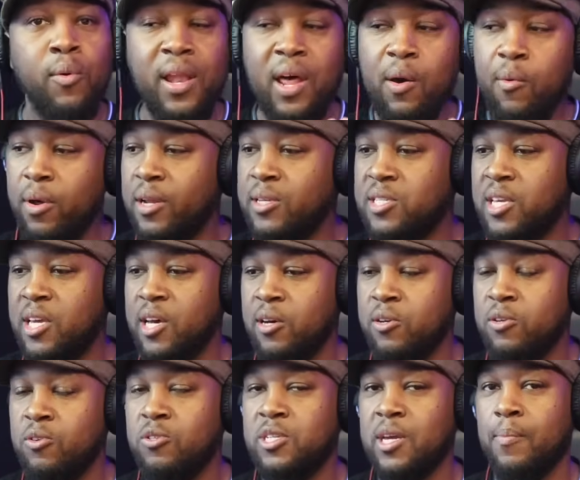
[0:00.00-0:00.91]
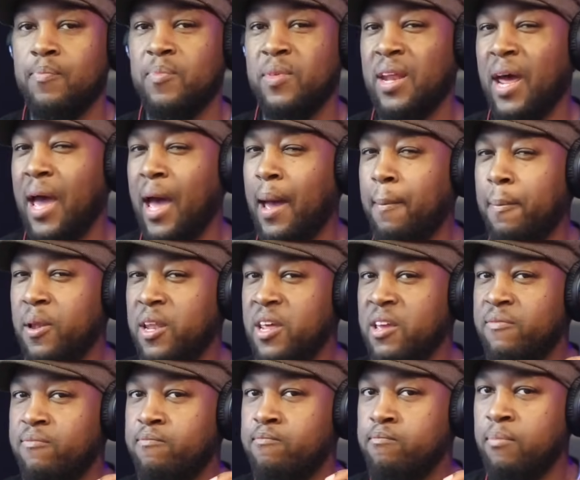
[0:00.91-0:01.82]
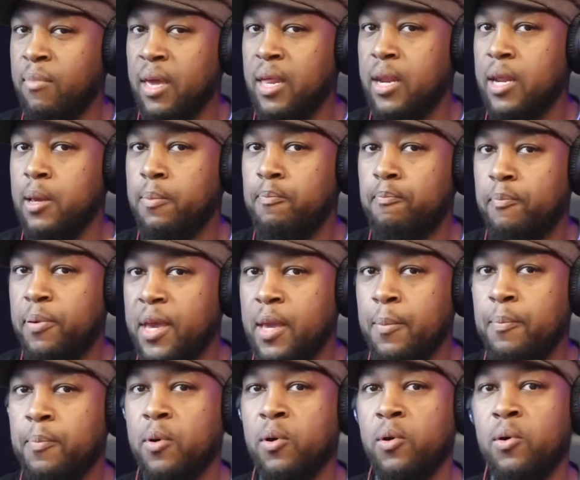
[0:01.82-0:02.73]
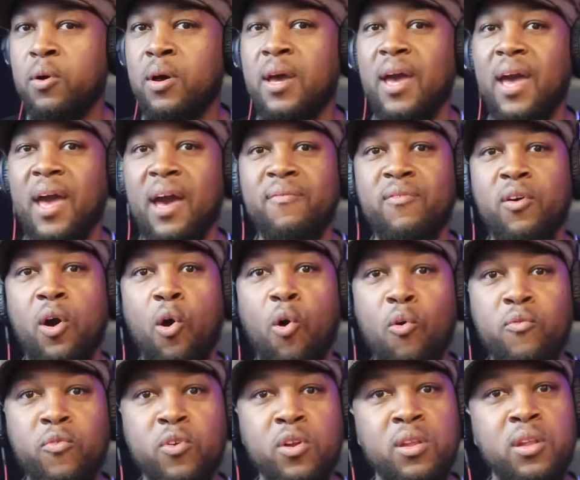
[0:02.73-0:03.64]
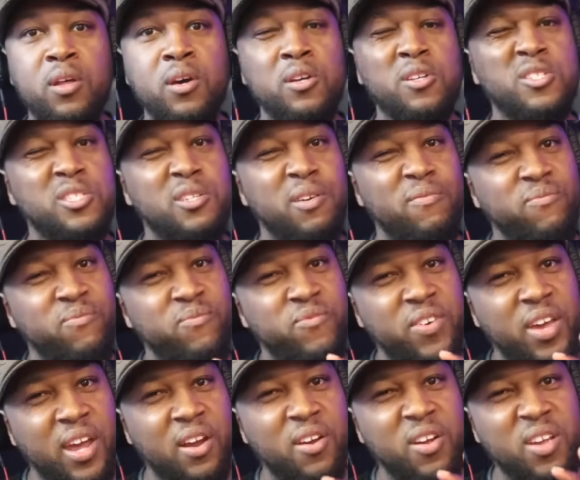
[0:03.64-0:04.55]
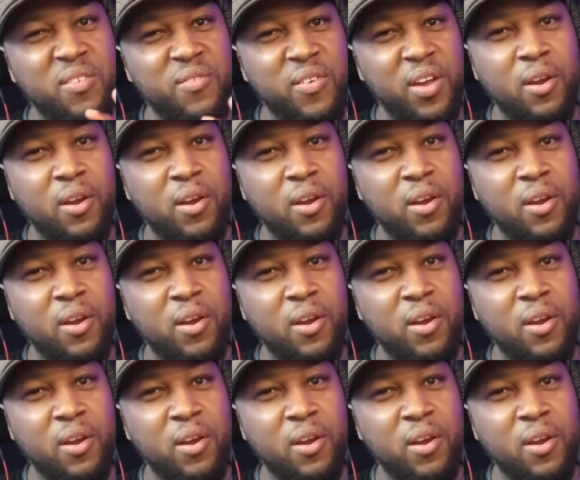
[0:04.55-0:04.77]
Well, I want to tell you something. I believe many people have overlooked some very,